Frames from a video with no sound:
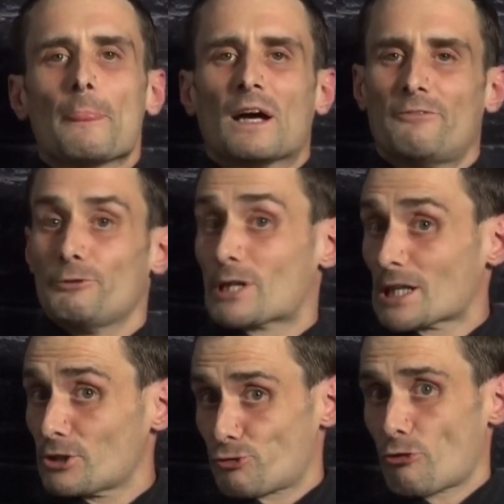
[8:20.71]
If you can
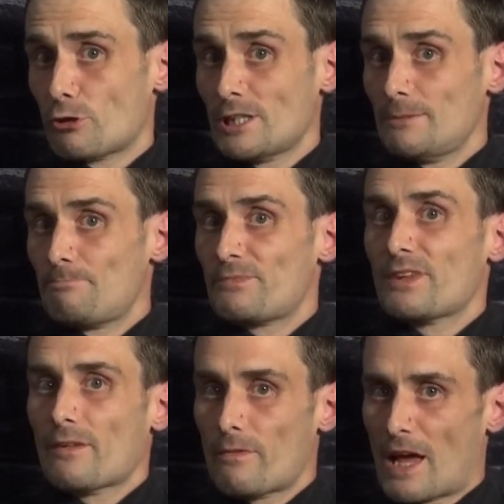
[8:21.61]
control it,
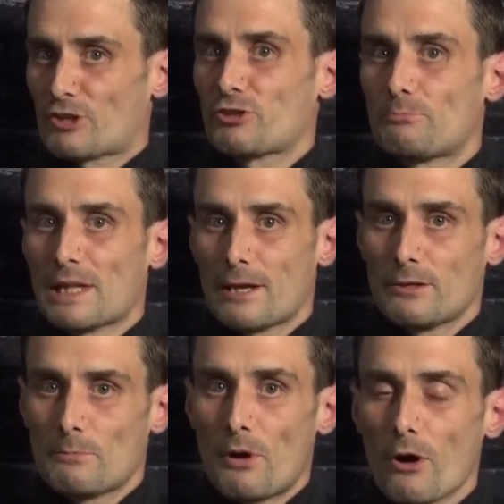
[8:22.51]
that should
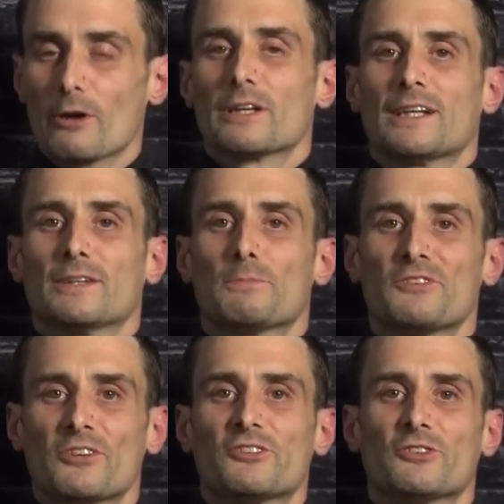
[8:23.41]
play part in the position